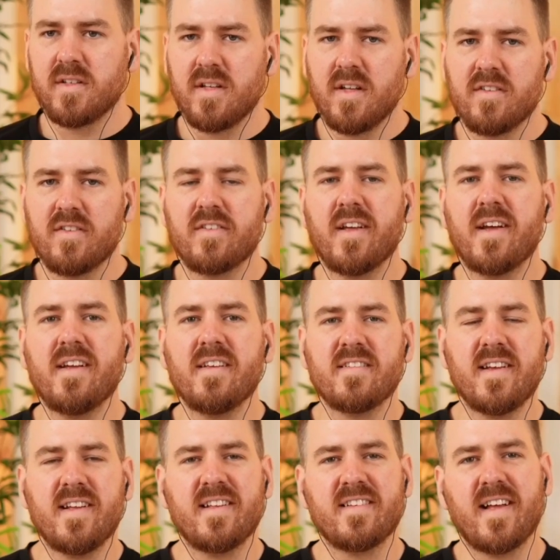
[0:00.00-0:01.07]
So say
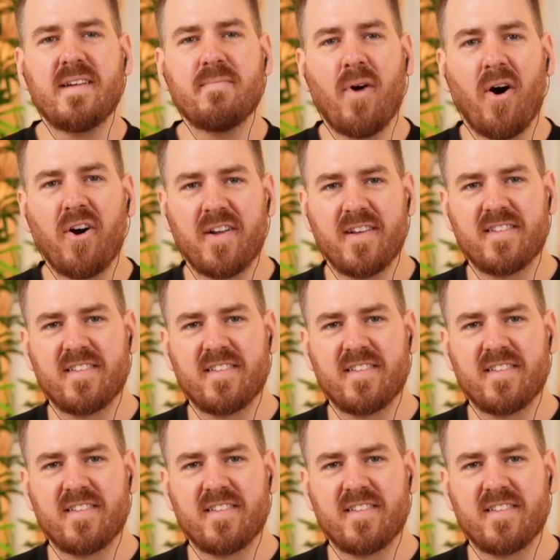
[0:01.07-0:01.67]
there's 8 markets